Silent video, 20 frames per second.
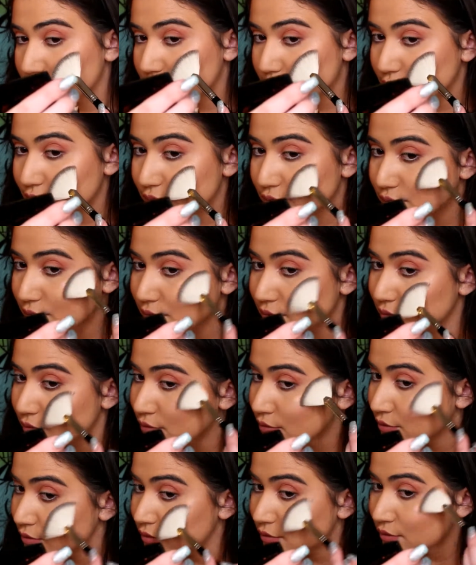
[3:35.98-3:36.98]

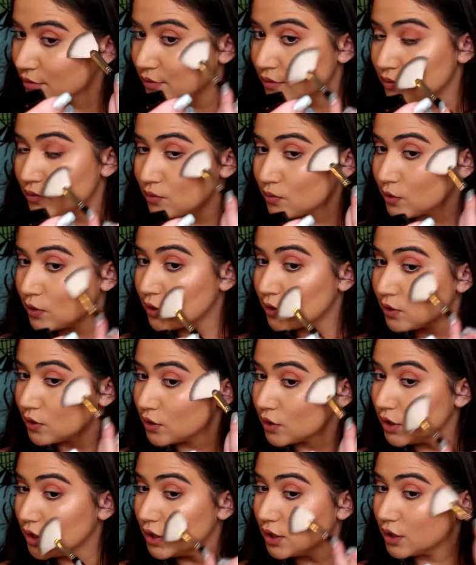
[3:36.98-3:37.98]

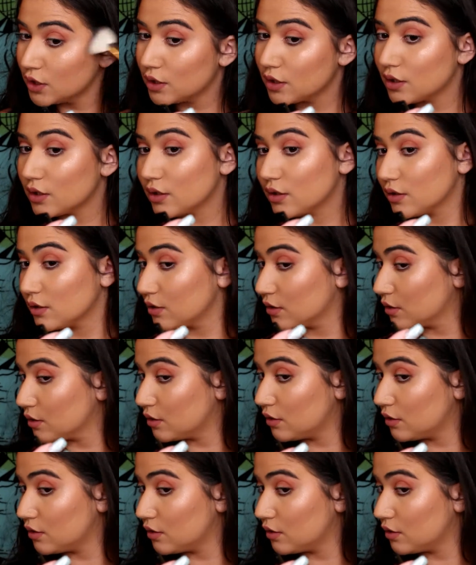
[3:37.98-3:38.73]
No one is speaking in this clip.